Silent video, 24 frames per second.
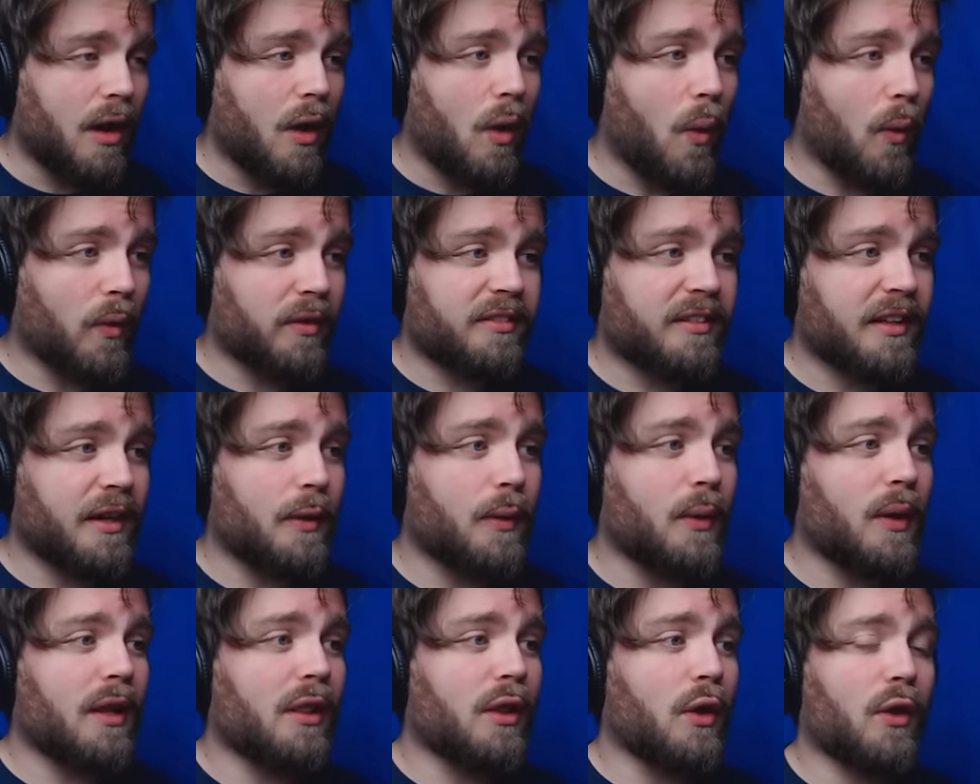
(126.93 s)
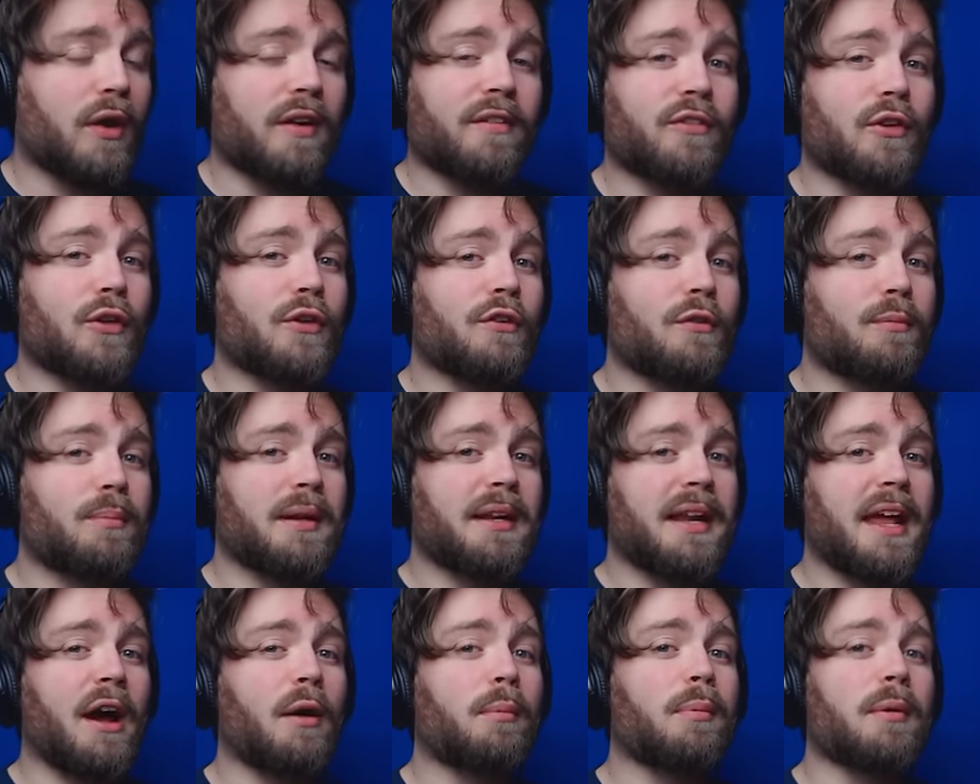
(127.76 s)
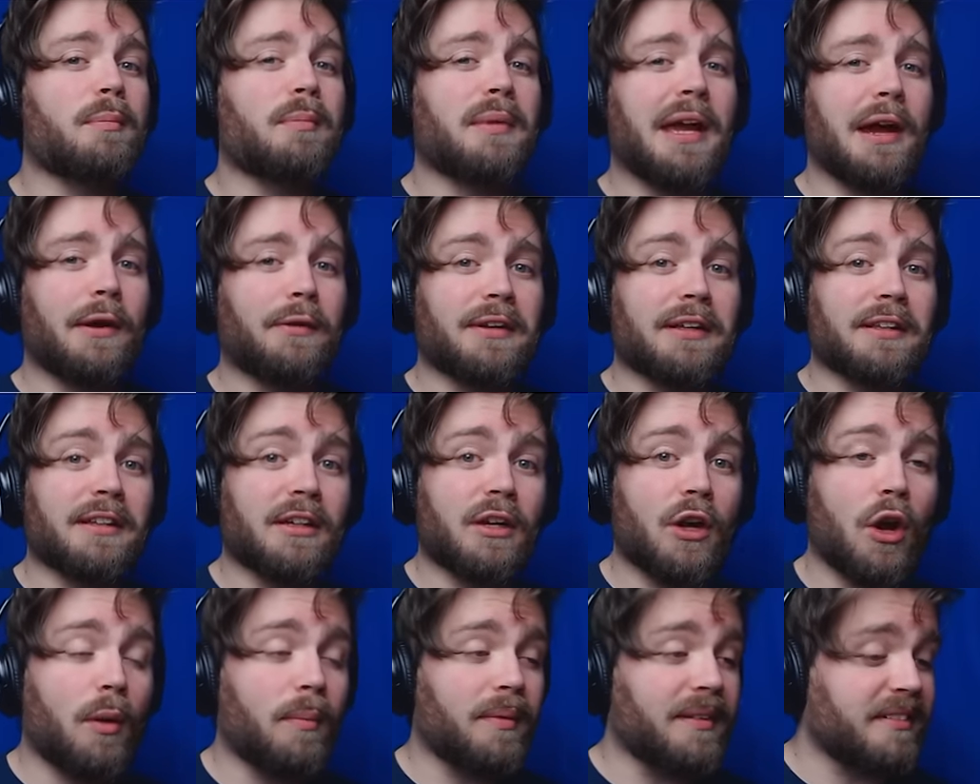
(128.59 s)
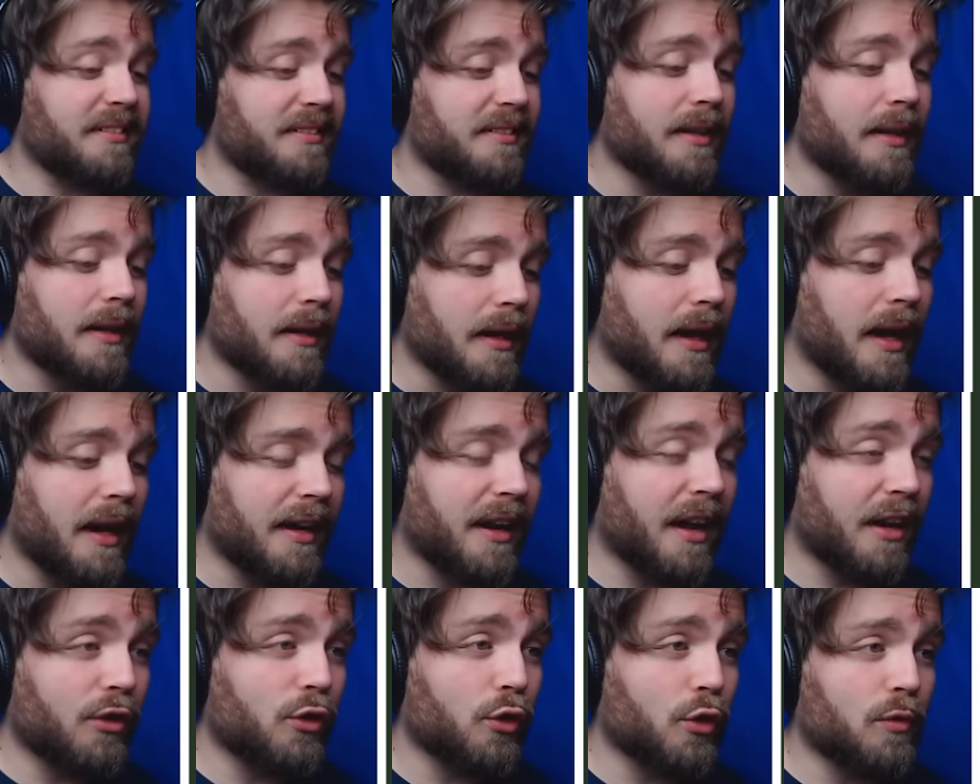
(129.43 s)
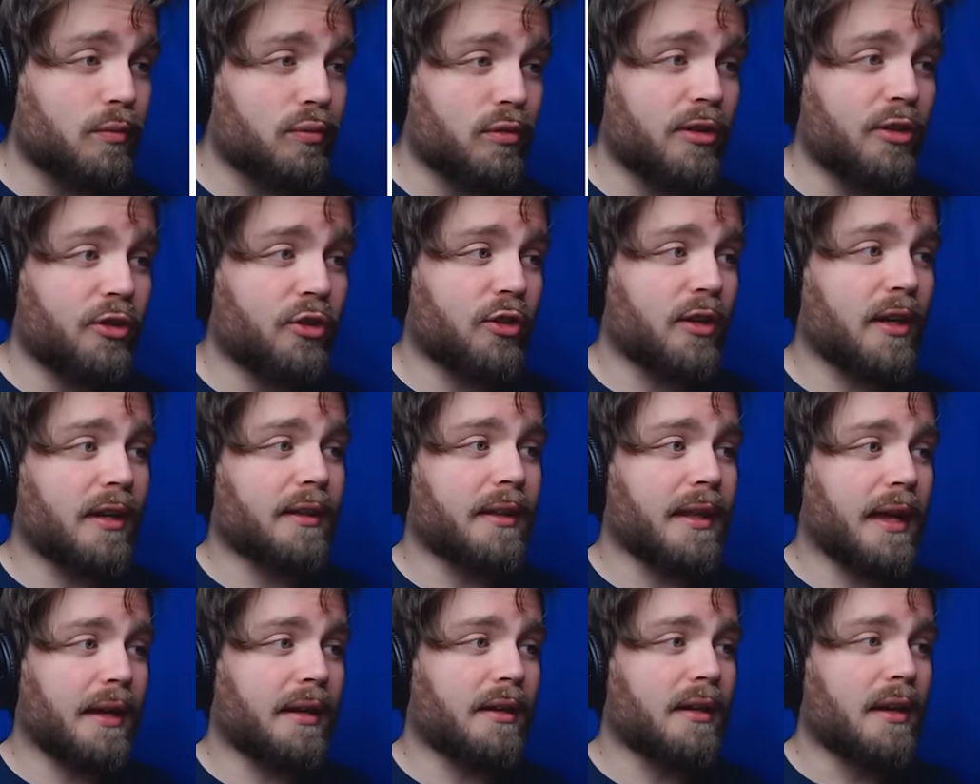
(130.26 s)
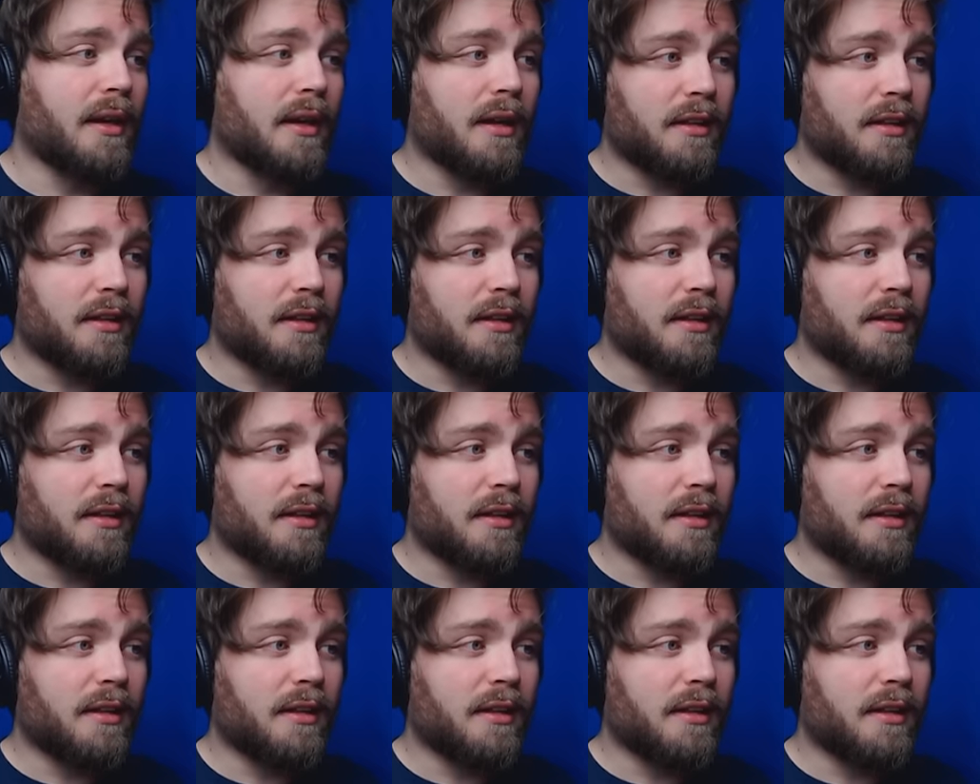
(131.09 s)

Also, a lot of you have been helping me out in the comments, and I do appreciate that.